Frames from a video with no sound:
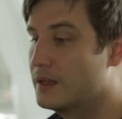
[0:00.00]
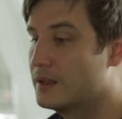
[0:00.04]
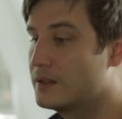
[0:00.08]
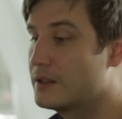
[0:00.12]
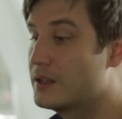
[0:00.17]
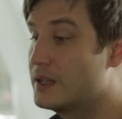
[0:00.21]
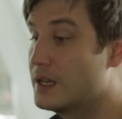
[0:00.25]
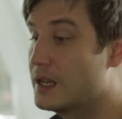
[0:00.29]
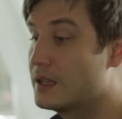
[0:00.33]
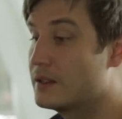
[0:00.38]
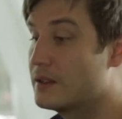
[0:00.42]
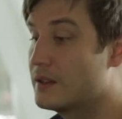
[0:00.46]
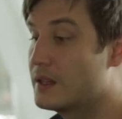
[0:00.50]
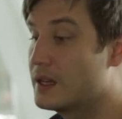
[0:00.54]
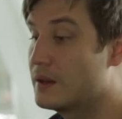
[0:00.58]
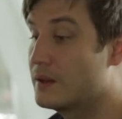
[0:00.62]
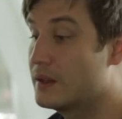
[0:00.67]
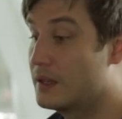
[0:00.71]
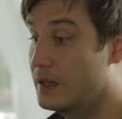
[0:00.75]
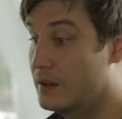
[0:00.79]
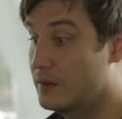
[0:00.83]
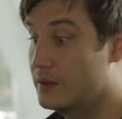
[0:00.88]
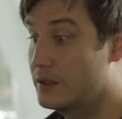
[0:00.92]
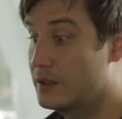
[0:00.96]
So
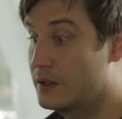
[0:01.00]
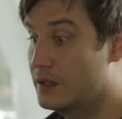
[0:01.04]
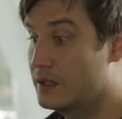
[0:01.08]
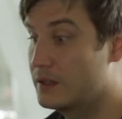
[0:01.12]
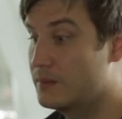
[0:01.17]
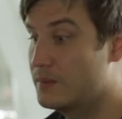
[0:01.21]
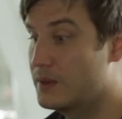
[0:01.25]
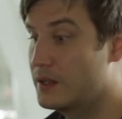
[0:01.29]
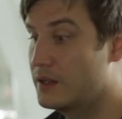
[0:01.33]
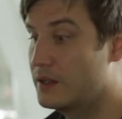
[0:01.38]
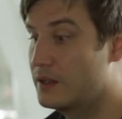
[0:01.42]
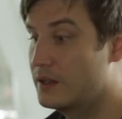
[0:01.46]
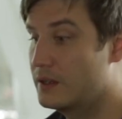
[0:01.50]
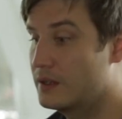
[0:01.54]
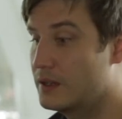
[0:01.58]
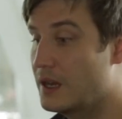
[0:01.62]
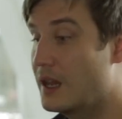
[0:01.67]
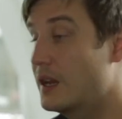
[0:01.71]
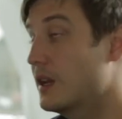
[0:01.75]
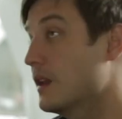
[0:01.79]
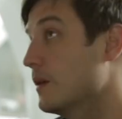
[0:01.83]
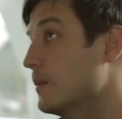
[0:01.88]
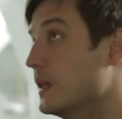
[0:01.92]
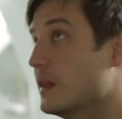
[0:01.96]
that was a good experience.
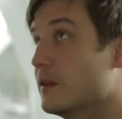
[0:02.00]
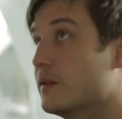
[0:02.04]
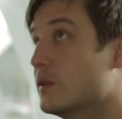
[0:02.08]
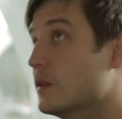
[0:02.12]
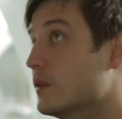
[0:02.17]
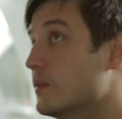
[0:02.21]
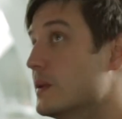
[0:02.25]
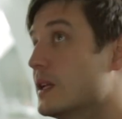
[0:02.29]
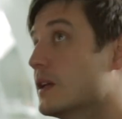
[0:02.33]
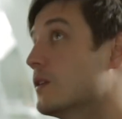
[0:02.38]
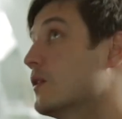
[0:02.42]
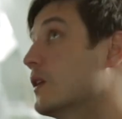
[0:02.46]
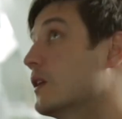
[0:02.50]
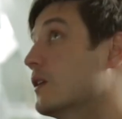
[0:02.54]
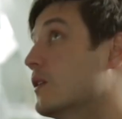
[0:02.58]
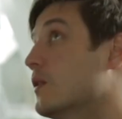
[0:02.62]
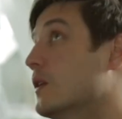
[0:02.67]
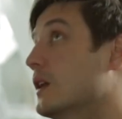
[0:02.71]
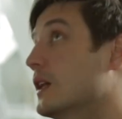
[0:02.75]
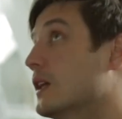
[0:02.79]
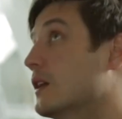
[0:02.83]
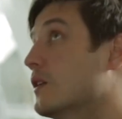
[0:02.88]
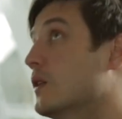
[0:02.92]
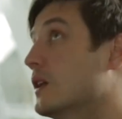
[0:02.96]
And I mean, they've all been kind of
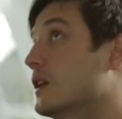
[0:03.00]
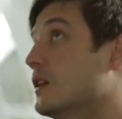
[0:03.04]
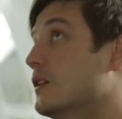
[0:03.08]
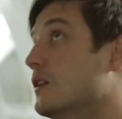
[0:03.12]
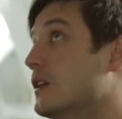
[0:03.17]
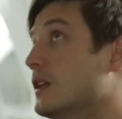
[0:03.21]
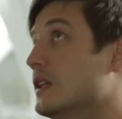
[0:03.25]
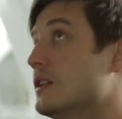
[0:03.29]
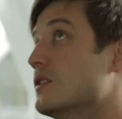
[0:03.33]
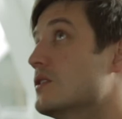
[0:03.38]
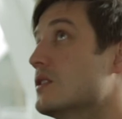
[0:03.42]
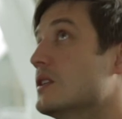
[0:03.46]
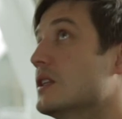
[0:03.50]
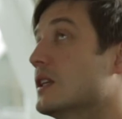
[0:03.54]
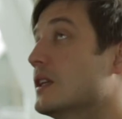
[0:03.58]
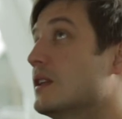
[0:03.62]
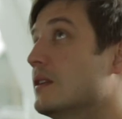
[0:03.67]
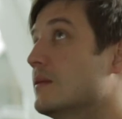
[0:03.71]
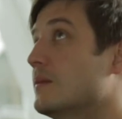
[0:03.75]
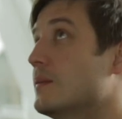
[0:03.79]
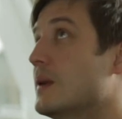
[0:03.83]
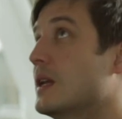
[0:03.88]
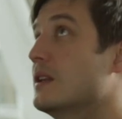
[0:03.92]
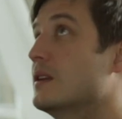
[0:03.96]
quite good and interesting,
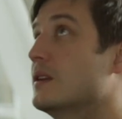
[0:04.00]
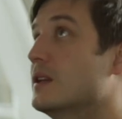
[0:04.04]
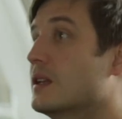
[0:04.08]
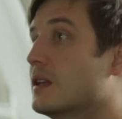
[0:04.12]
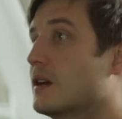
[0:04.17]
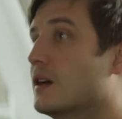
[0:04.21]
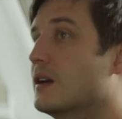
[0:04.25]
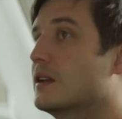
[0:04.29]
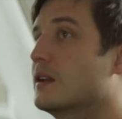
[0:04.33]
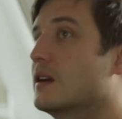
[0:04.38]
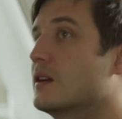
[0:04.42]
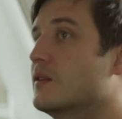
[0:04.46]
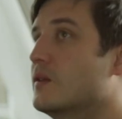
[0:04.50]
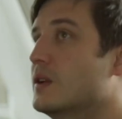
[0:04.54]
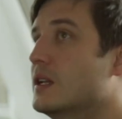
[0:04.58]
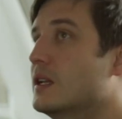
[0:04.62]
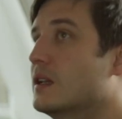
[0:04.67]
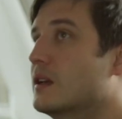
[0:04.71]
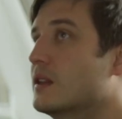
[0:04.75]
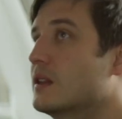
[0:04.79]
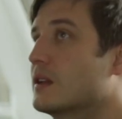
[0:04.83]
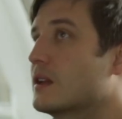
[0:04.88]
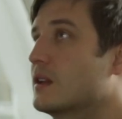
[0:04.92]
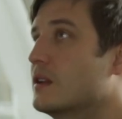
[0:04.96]
and many, you know, I really
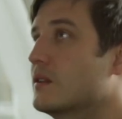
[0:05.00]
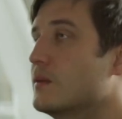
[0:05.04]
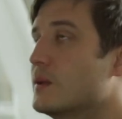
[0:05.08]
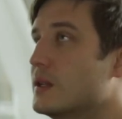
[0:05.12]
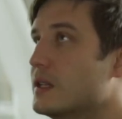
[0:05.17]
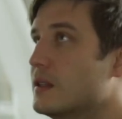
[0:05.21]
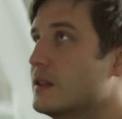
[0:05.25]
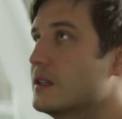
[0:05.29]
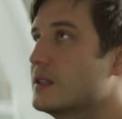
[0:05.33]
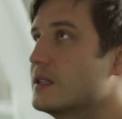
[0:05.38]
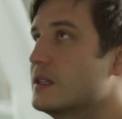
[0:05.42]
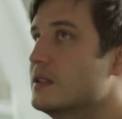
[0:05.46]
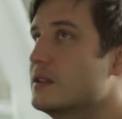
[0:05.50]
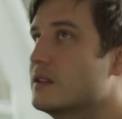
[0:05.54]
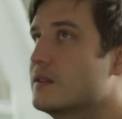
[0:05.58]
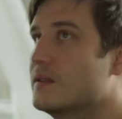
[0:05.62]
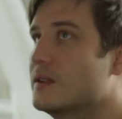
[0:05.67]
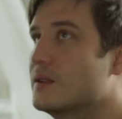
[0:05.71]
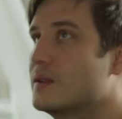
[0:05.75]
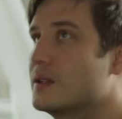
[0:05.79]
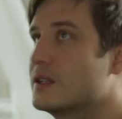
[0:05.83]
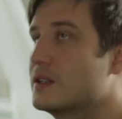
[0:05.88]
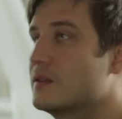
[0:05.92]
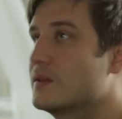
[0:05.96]
like the kind of, we did this
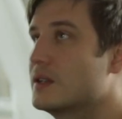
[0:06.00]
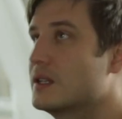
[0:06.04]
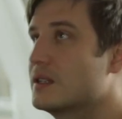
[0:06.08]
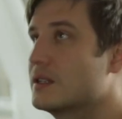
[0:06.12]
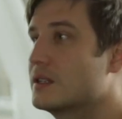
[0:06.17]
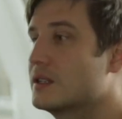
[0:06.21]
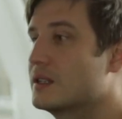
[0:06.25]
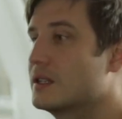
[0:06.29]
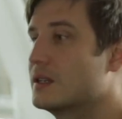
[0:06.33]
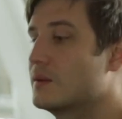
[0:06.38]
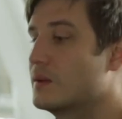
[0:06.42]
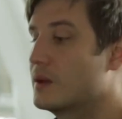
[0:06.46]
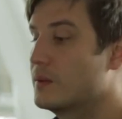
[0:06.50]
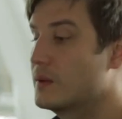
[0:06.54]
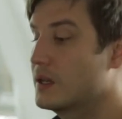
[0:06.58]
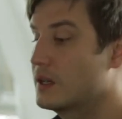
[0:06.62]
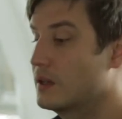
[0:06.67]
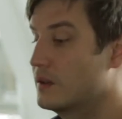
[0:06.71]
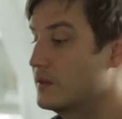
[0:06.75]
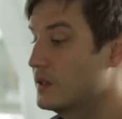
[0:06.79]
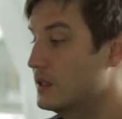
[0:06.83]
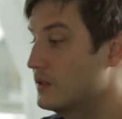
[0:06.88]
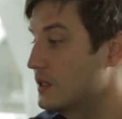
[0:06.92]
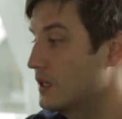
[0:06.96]
interview issue recently where we
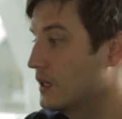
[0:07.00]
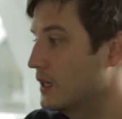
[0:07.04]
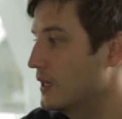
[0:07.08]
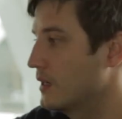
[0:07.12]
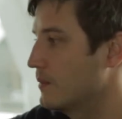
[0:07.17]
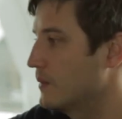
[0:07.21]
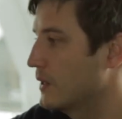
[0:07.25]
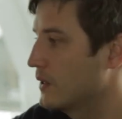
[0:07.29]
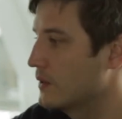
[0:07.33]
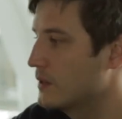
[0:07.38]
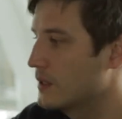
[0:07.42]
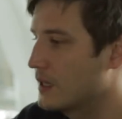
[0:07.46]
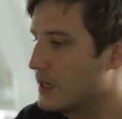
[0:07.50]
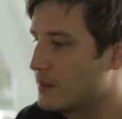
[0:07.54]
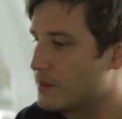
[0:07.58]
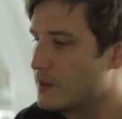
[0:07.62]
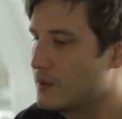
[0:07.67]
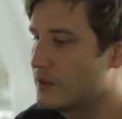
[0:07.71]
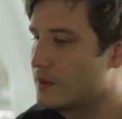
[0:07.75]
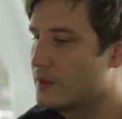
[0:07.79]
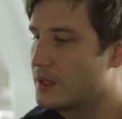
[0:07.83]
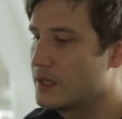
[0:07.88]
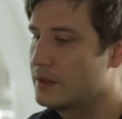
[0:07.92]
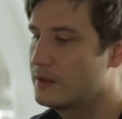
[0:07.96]
kind of used dynamo tape
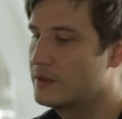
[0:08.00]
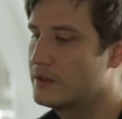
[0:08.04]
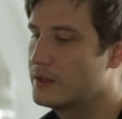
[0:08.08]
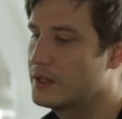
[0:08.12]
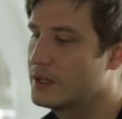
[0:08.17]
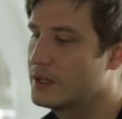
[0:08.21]
all the way through